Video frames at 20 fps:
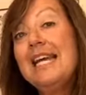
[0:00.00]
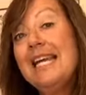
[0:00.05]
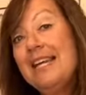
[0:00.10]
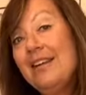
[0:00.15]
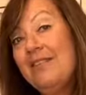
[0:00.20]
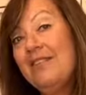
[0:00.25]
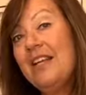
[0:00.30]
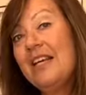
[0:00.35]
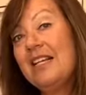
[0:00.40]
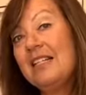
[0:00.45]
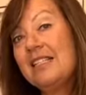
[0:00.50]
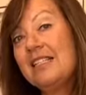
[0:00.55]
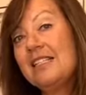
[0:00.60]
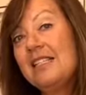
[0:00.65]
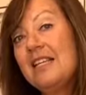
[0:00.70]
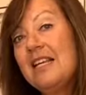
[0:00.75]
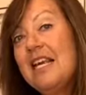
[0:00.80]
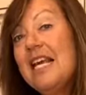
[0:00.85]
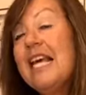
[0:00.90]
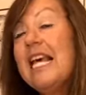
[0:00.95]
evenings
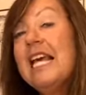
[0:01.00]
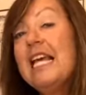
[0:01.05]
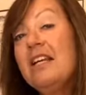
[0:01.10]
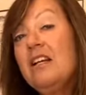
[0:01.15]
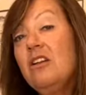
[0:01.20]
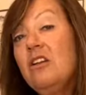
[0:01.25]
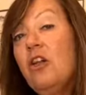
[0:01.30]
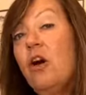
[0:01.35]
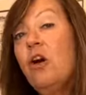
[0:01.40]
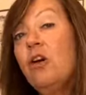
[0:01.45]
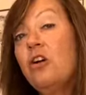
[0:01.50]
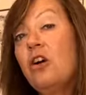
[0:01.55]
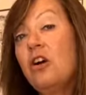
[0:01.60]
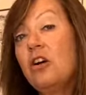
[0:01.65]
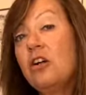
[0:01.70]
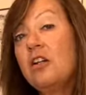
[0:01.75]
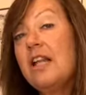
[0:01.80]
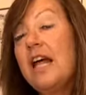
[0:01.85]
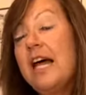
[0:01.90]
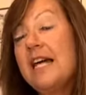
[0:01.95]
in a longer
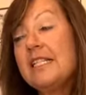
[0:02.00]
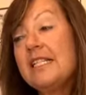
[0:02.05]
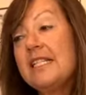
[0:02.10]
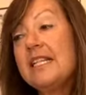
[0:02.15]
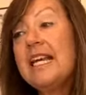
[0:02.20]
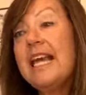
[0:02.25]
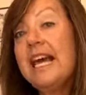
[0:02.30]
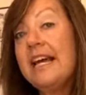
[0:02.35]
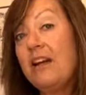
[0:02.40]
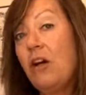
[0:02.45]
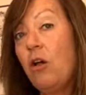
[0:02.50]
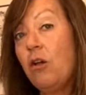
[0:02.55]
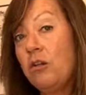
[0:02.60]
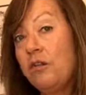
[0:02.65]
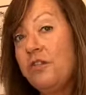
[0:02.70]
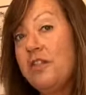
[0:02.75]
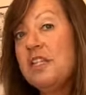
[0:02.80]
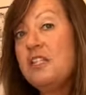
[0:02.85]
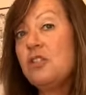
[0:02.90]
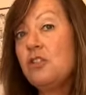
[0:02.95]
class. Again, all
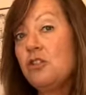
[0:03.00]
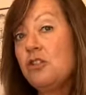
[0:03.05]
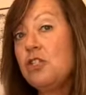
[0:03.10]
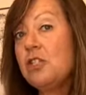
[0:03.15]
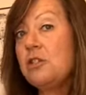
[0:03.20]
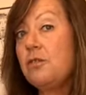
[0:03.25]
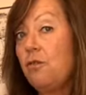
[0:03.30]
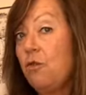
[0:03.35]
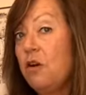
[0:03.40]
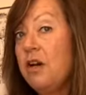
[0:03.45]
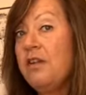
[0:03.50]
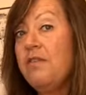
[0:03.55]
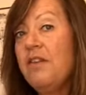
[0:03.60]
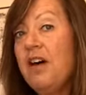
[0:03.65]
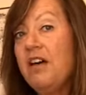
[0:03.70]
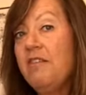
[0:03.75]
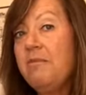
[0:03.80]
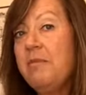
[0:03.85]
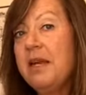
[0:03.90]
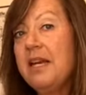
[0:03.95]
of these are just
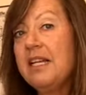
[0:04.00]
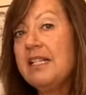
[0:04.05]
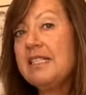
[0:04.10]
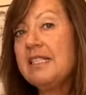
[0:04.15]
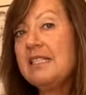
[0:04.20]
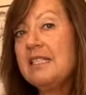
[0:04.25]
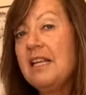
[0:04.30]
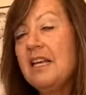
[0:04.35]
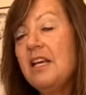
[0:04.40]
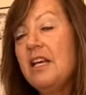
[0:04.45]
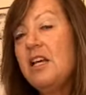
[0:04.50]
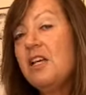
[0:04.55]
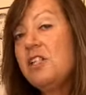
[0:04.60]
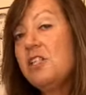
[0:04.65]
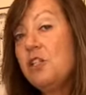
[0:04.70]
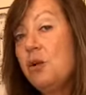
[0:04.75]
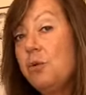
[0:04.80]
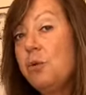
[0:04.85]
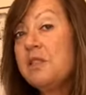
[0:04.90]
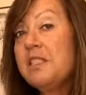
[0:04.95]
45 minutes,
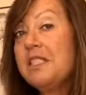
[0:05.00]
so we'll